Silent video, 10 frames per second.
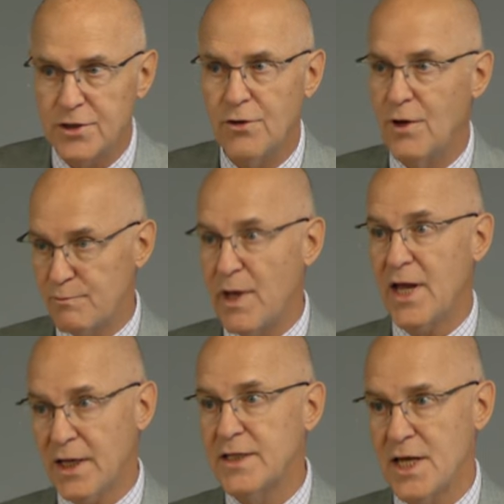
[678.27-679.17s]
to you and
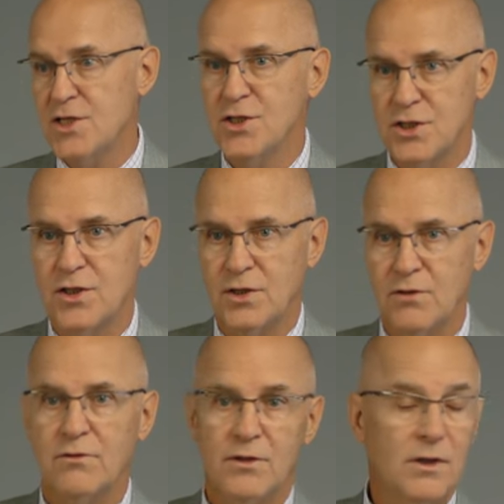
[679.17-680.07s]
paying attention to
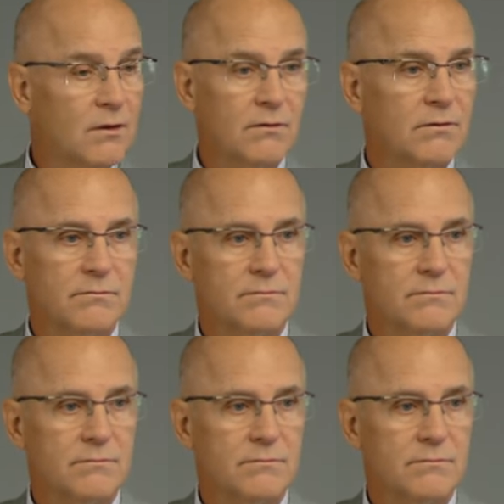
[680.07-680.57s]
you, you know.